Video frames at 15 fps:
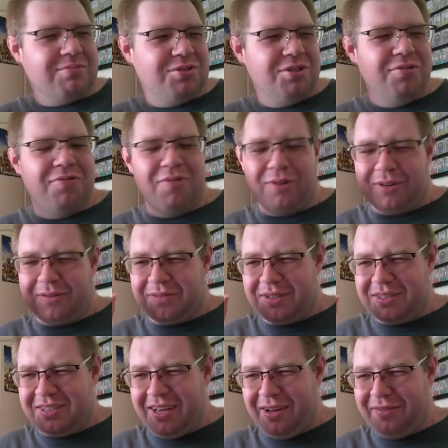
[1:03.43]
full of
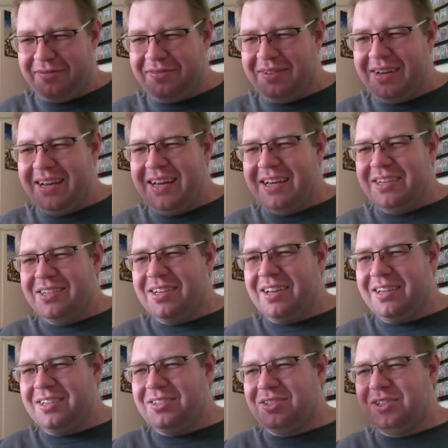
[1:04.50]
herself.
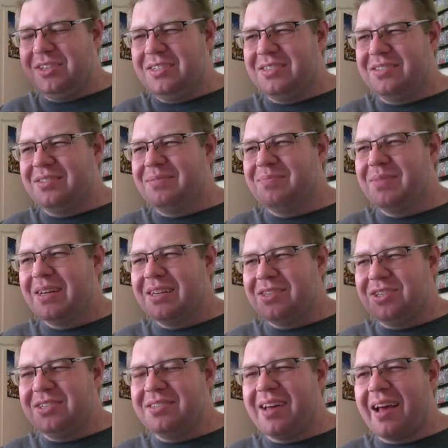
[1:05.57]
She's
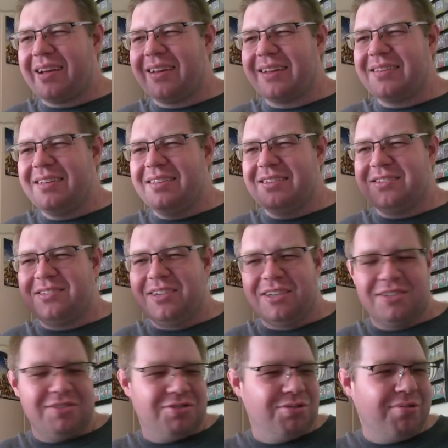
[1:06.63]
not collecting these
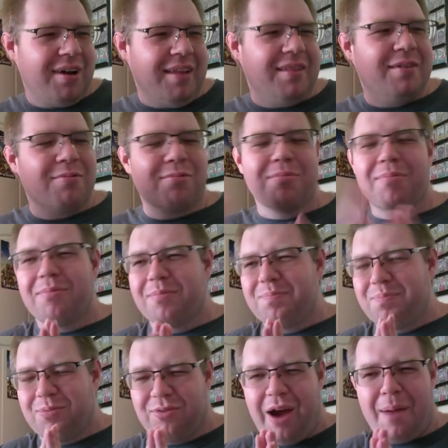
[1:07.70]
tears of joy in the
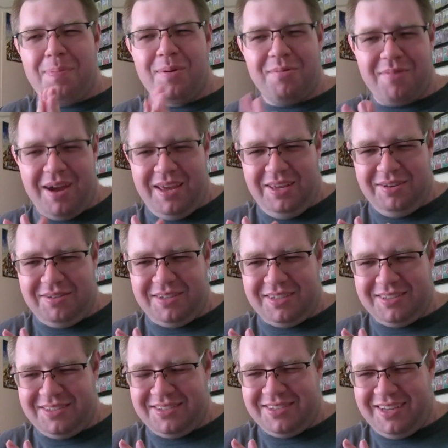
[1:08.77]
proper way, you
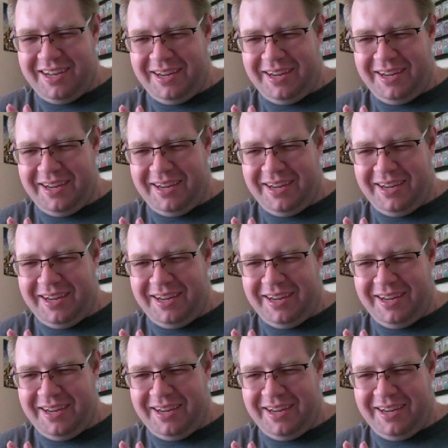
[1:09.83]
could say.